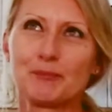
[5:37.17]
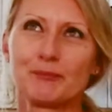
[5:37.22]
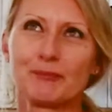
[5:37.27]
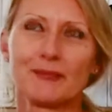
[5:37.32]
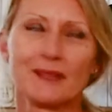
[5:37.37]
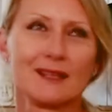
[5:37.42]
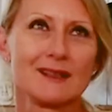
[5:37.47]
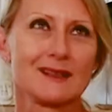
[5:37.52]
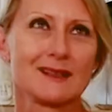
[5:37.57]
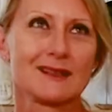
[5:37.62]

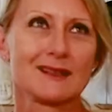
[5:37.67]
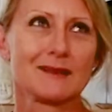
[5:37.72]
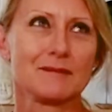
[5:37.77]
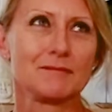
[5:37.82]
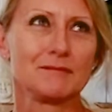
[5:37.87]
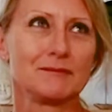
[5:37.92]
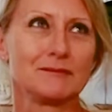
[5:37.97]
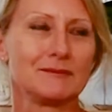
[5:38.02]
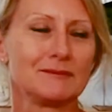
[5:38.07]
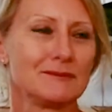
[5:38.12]

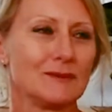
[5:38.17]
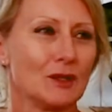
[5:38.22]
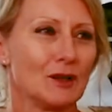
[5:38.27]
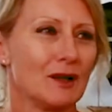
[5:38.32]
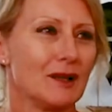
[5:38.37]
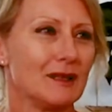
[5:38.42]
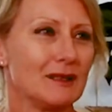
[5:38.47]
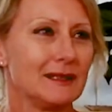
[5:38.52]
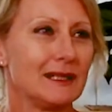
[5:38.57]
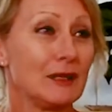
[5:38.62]
Some
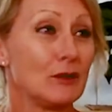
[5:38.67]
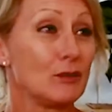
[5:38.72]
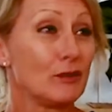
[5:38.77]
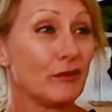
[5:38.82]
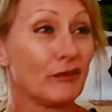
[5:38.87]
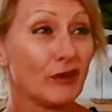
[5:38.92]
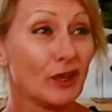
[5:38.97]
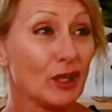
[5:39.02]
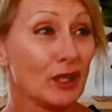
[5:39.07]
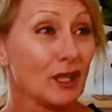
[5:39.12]
liquid
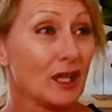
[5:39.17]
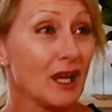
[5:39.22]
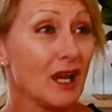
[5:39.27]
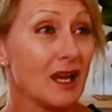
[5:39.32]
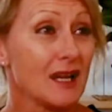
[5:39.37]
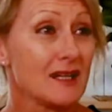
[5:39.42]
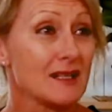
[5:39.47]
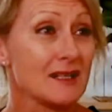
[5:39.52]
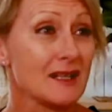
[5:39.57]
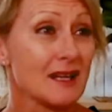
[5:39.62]

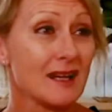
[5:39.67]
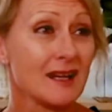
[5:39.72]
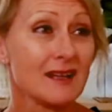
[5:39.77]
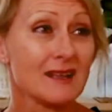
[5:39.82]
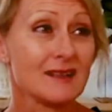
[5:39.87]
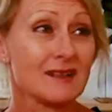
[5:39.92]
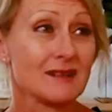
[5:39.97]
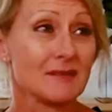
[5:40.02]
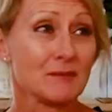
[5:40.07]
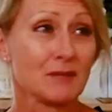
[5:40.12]
fertilizer.
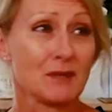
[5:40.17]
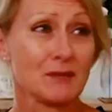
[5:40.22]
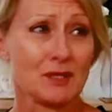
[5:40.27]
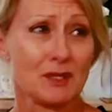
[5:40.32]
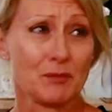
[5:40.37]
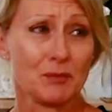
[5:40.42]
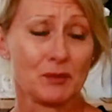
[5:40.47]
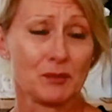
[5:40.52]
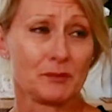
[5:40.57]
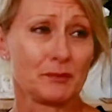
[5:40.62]
Sometimes I
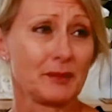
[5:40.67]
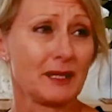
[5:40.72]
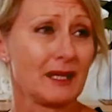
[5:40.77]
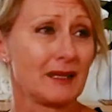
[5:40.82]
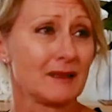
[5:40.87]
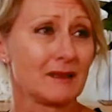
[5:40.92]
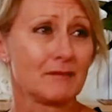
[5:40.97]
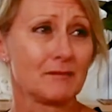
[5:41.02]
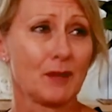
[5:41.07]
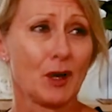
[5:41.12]
put blood
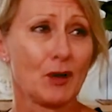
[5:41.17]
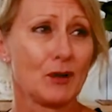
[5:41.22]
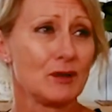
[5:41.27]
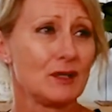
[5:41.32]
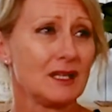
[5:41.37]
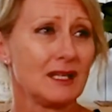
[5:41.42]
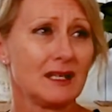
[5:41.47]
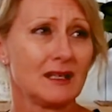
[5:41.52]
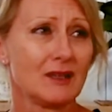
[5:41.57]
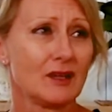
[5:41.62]
and bone
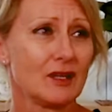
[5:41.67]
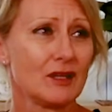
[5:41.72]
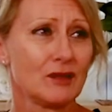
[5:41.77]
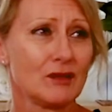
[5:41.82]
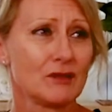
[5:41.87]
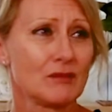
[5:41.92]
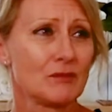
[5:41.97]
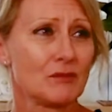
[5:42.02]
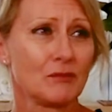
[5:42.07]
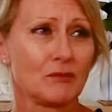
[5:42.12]
in. I use,
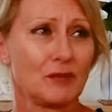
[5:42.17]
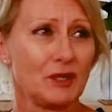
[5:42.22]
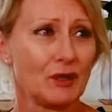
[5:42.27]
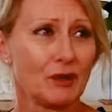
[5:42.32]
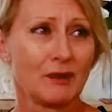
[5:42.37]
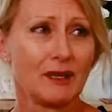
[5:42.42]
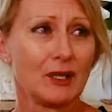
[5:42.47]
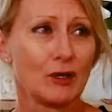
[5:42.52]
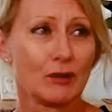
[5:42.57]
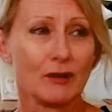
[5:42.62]

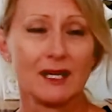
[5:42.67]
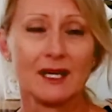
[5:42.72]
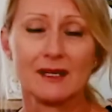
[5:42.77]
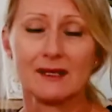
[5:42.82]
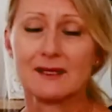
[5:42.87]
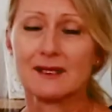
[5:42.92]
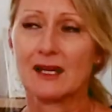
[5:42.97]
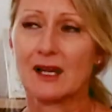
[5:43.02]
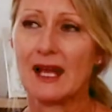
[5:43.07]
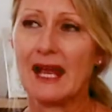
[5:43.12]
ingredients
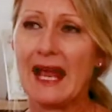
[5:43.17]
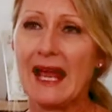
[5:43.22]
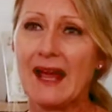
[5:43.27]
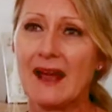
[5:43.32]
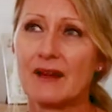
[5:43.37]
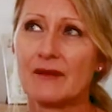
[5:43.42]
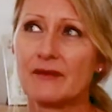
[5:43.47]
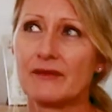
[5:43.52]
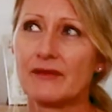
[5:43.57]
that I have.